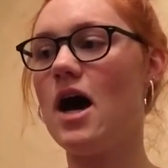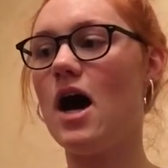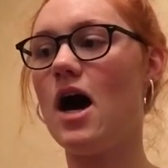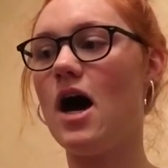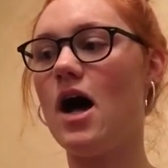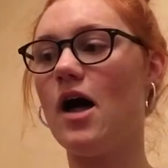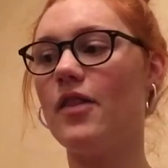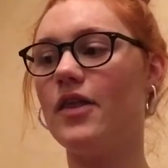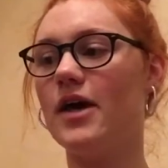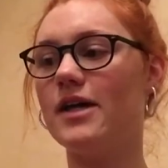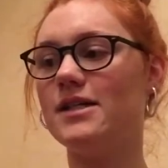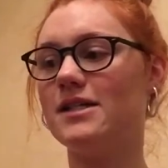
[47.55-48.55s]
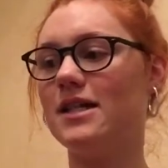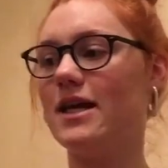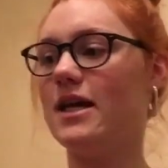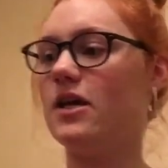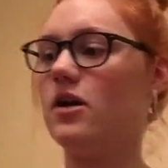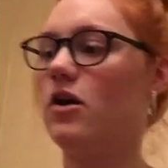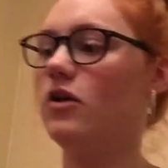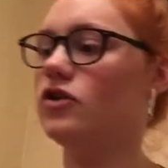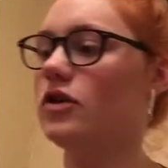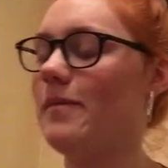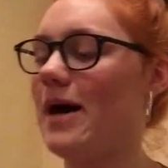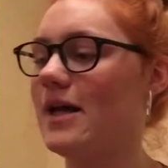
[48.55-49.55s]
are the Sleek
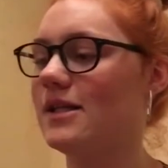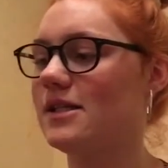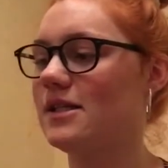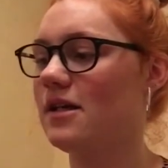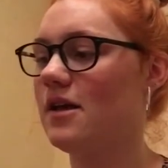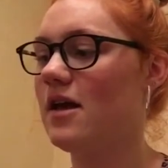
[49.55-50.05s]
Ultra Mattes